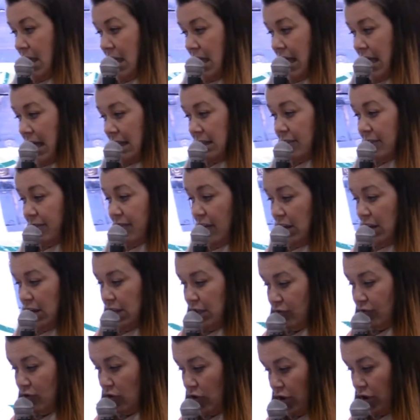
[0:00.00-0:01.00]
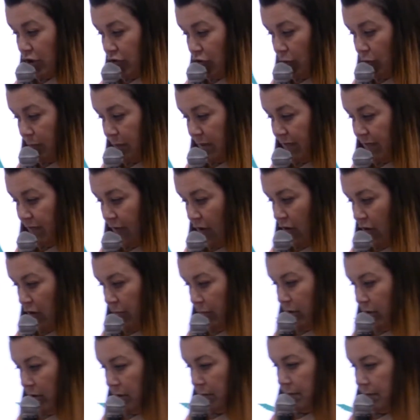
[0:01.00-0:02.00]
And then finally, you've got the group
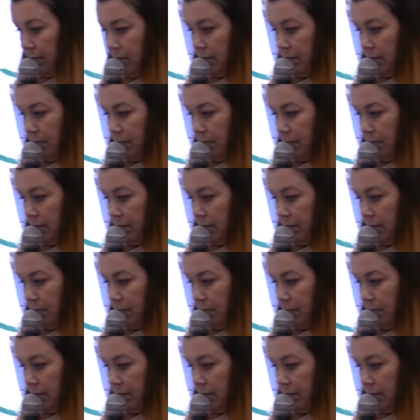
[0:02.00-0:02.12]
environment.